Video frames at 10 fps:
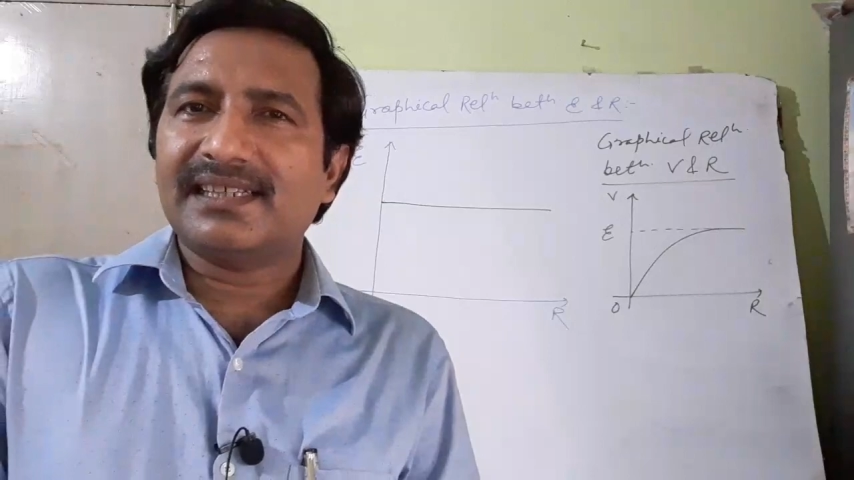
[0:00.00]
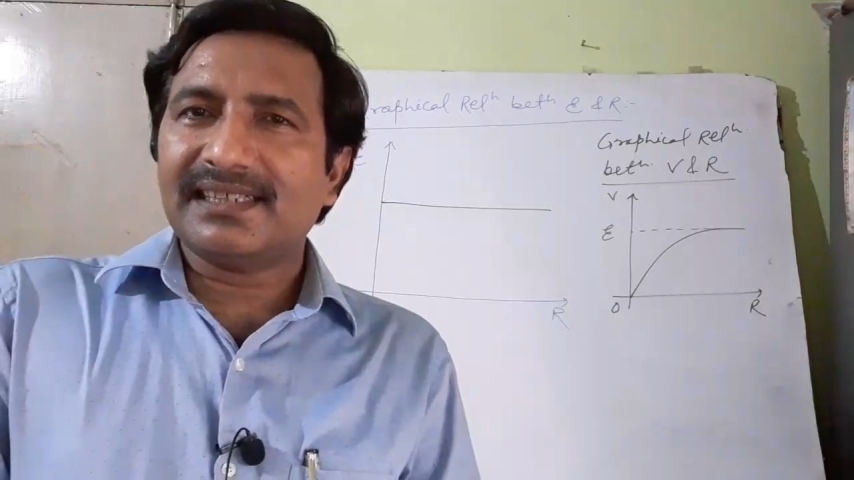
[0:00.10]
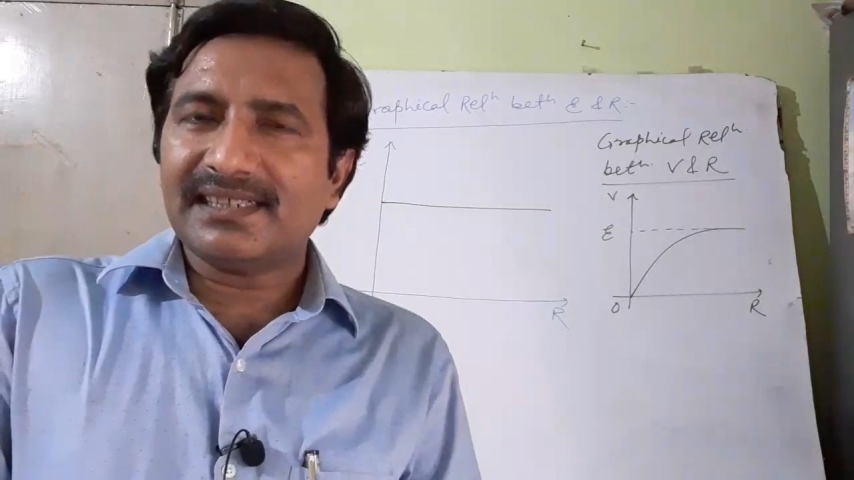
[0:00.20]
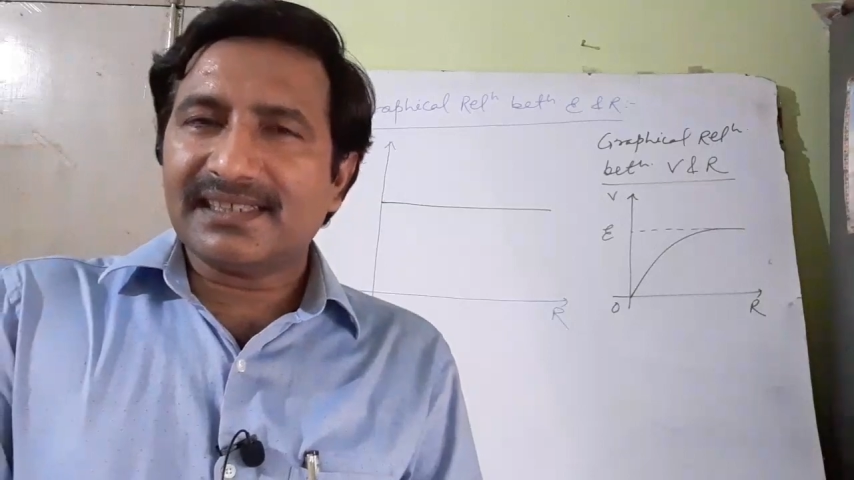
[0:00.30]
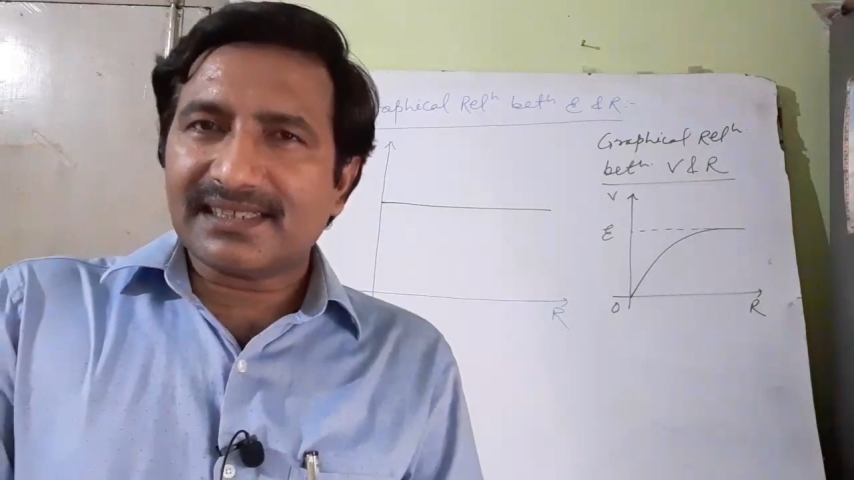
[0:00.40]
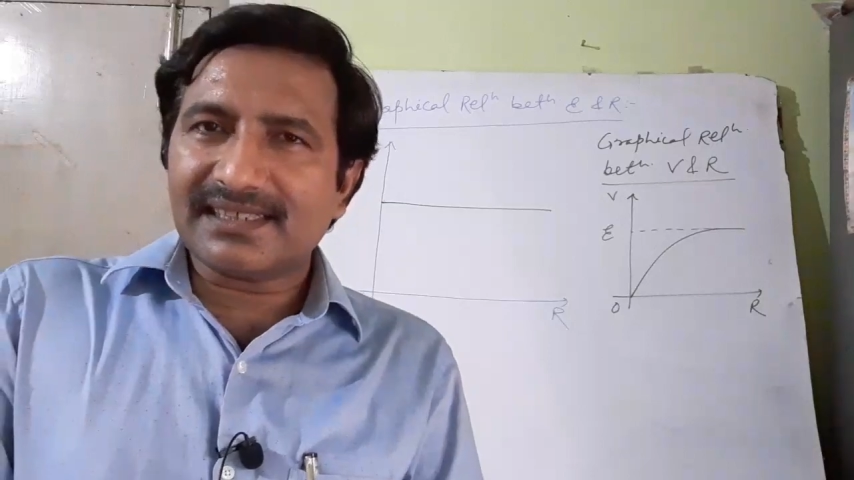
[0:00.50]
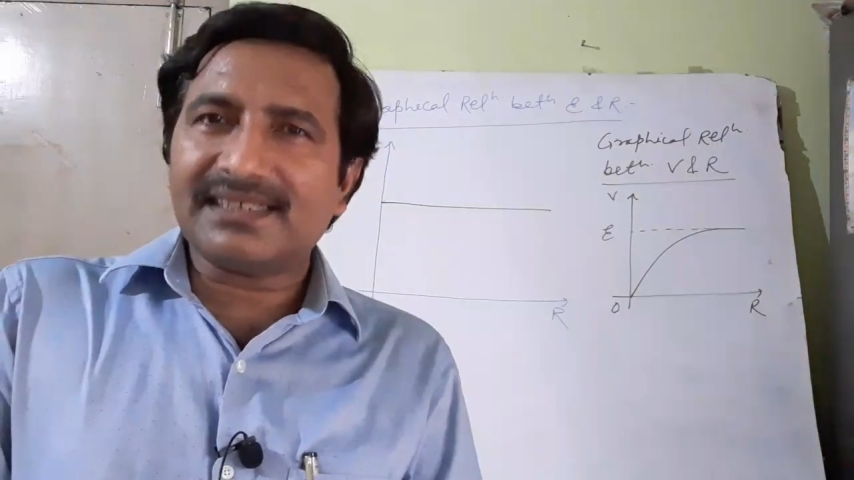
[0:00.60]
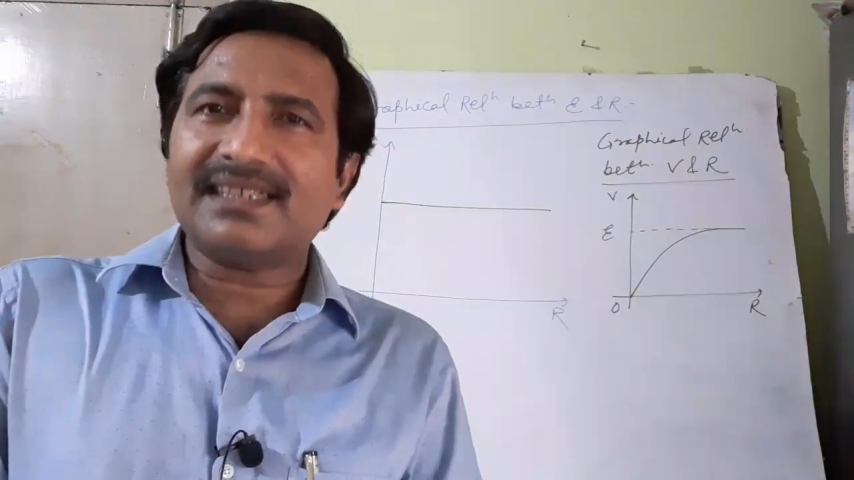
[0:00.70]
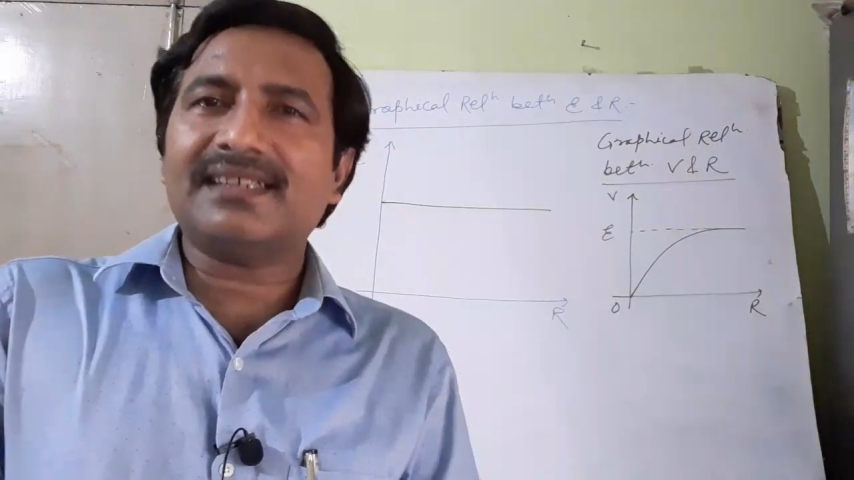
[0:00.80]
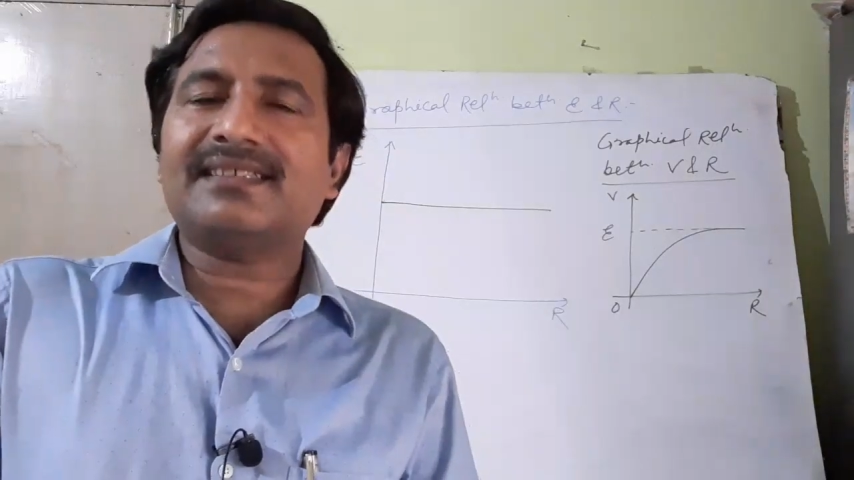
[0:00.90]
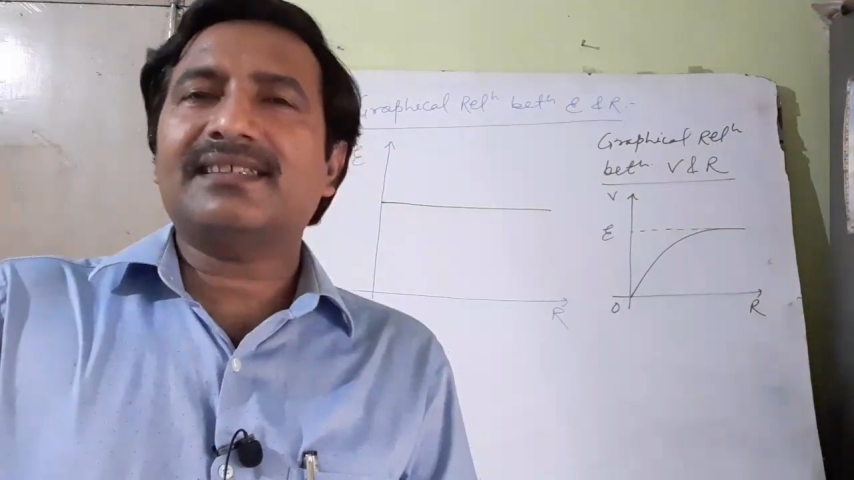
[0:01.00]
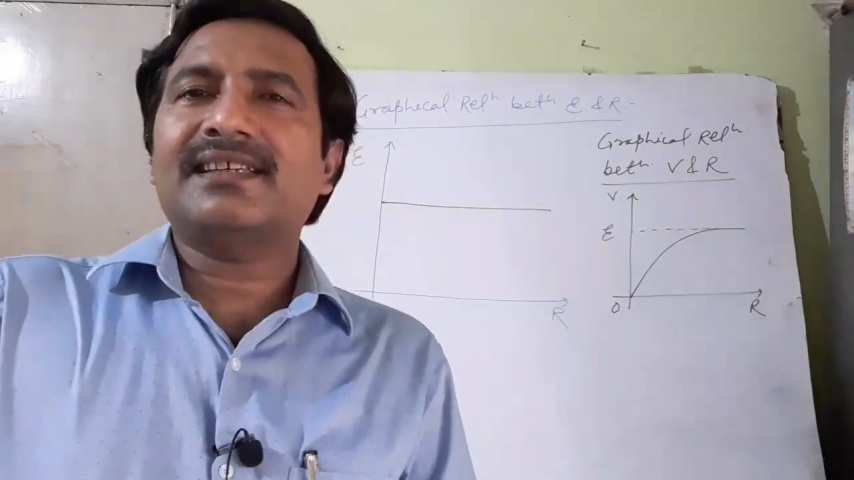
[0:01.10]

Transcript: increases